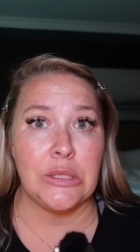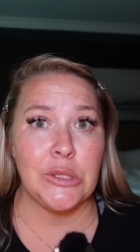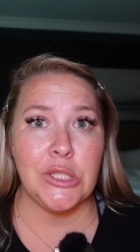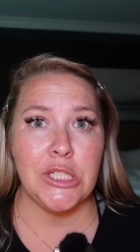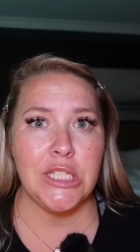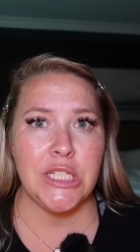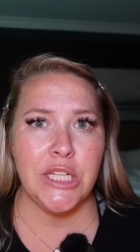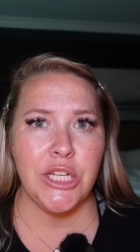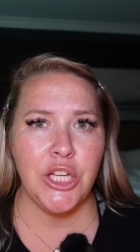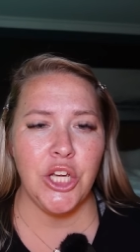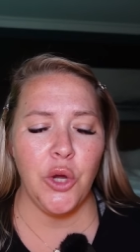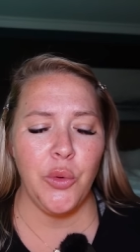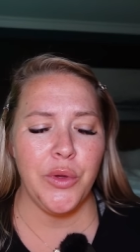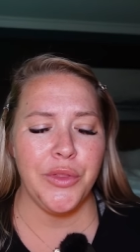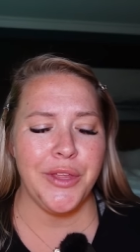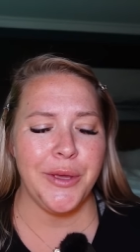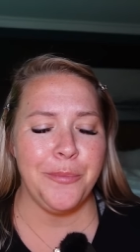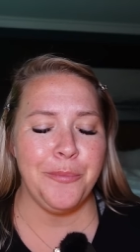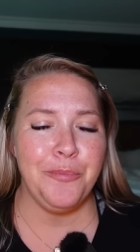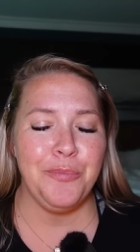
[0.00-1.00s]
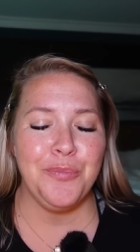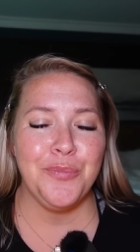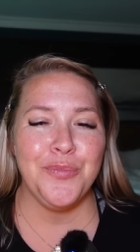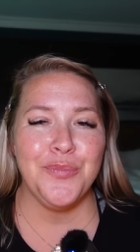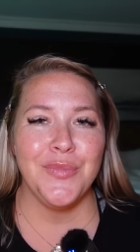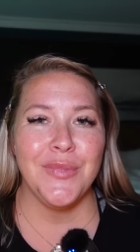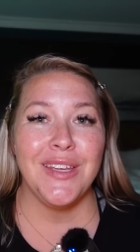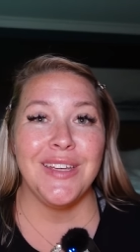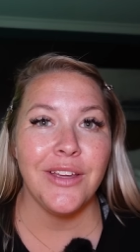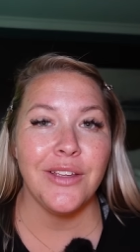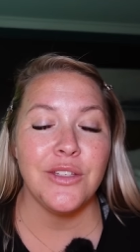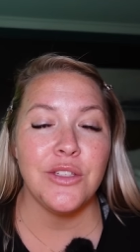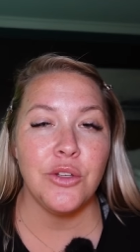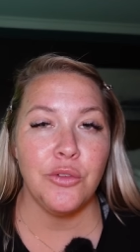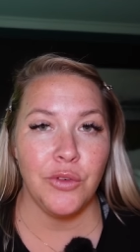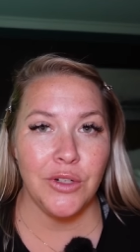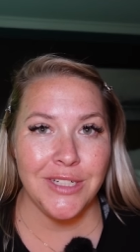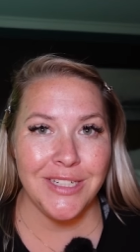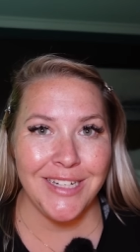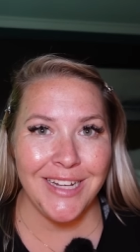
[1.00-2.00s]
just gonna go with it.
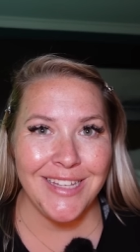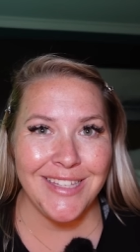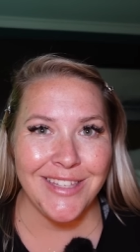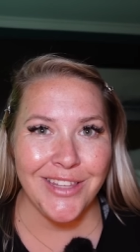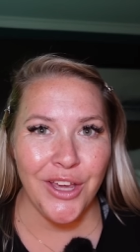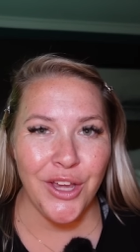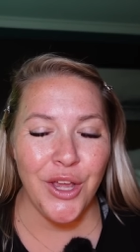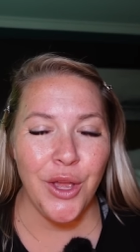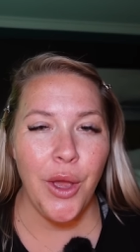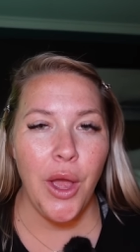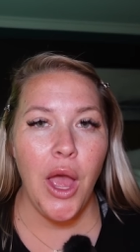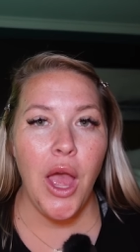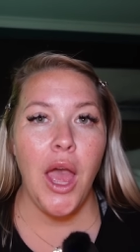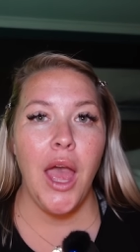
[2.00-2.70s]
So for today's look,